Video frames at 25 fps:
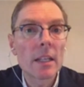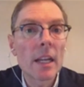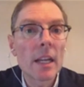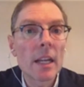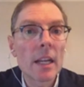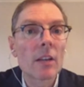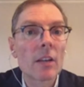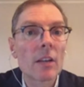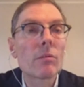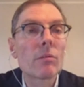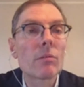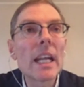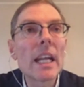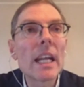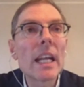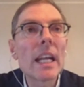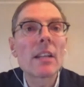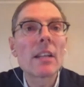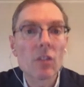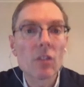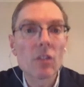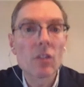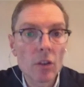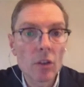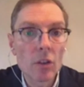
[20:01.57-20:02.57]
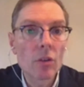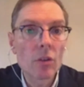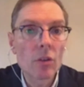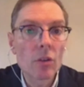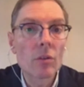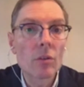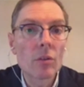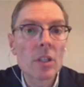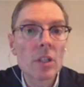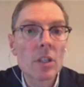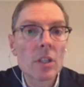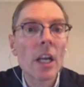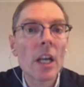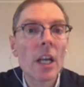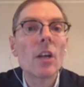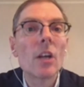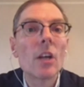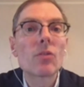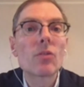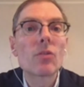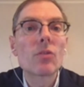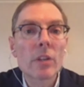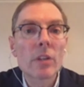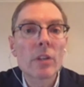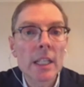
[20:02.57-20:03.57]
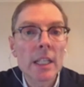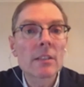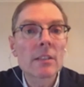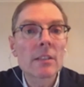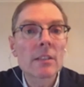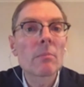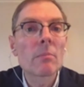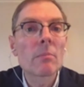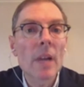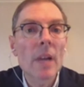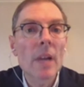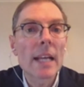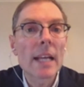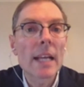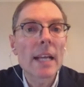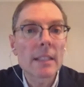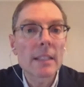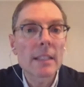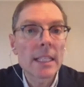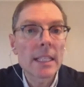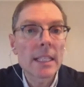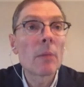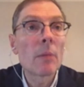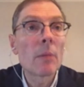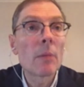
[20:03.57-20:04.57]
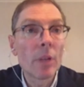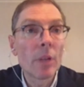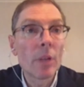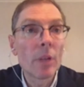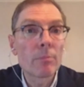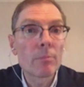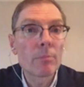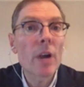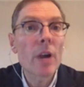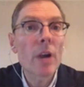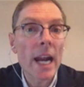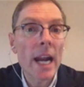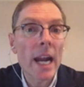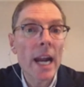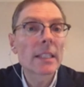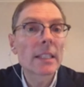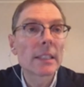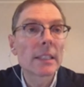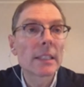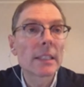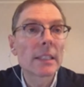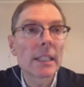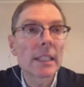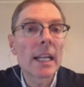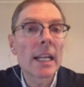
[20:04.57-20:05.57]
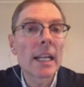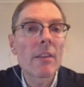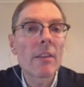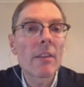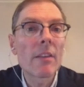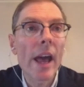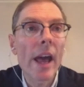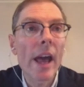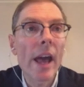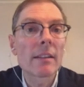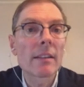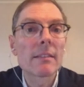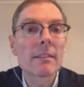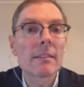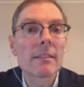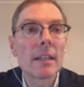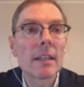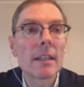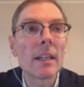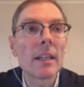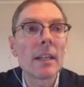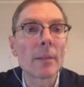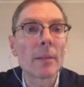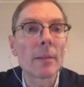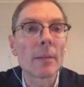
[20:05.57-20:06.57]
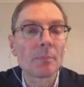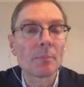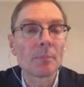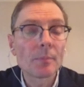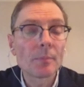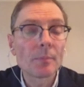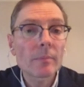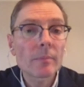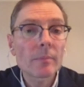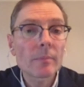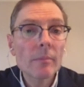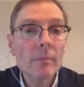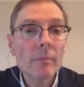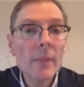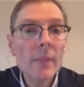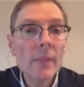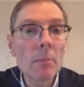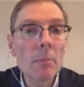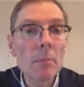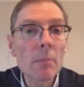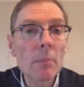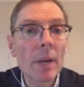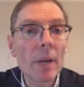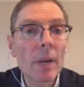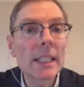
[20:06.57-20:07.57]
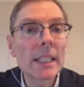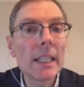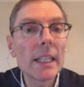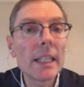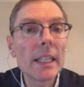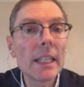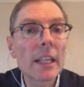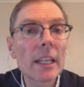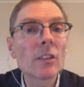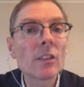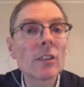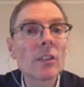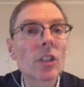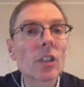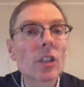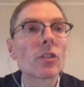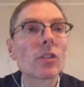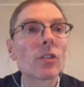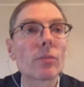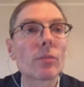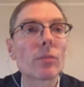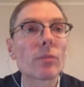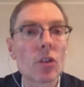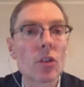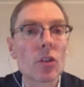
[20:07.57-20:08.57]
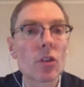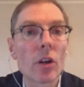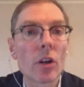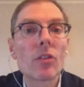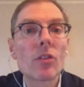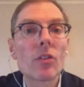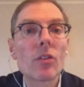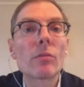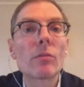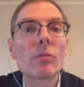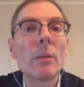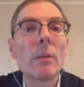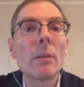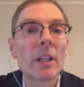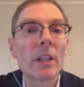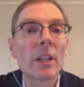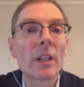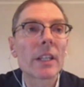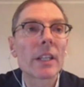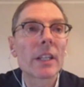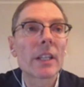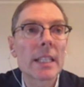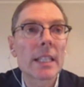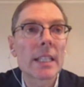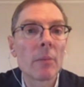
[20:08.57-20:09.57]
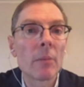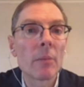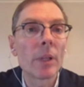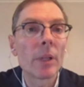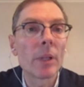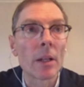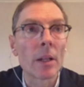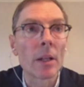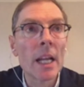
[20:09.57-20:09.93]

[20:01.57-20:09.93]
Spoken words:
and reinstitute Judaism as a temple practice in that city. But he doesn't just return to rebuild the temple.